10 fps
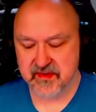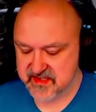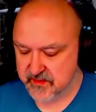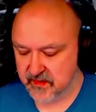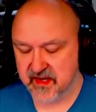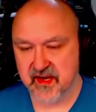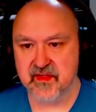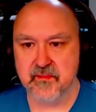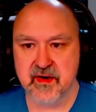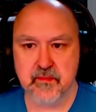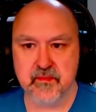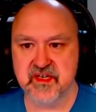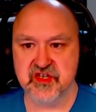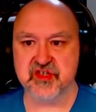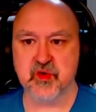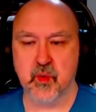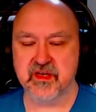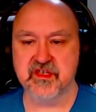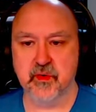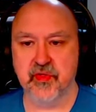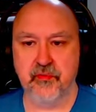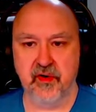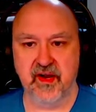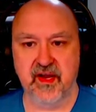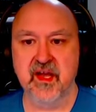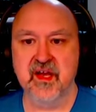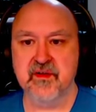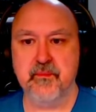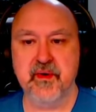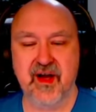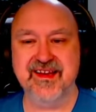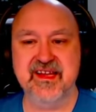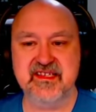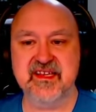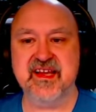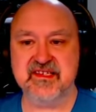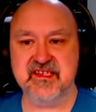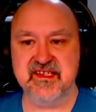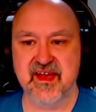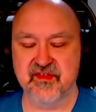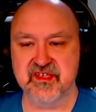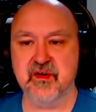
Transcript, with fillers: similarly, the minimum digits are one, two, and three but I need to get to seven.